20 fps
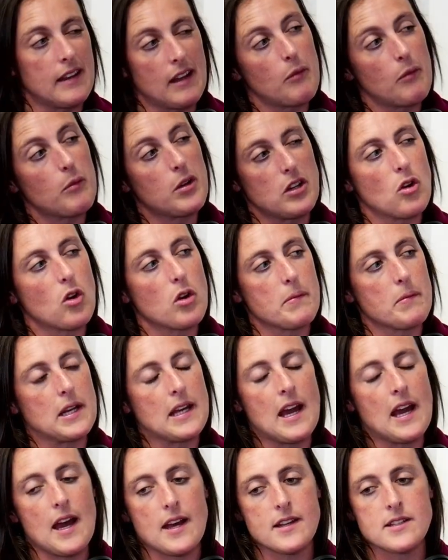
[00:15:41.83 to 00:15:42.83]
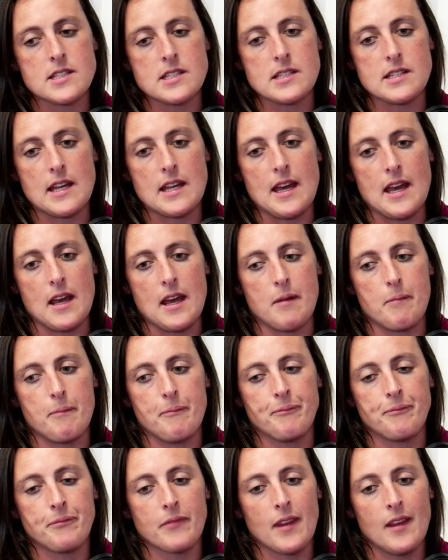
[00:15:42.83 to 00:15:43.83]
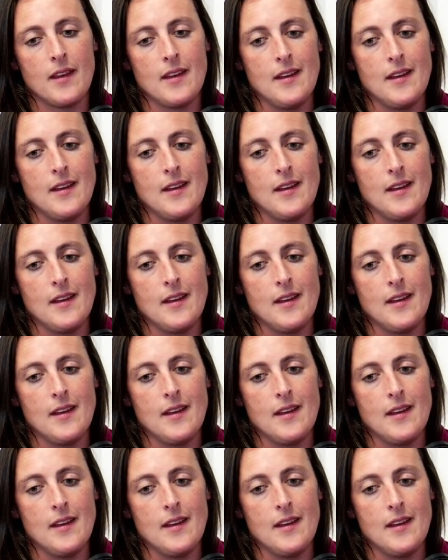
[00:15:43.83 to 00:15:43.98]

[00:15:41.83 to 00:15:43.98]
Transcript: uh, that we normally had. Um,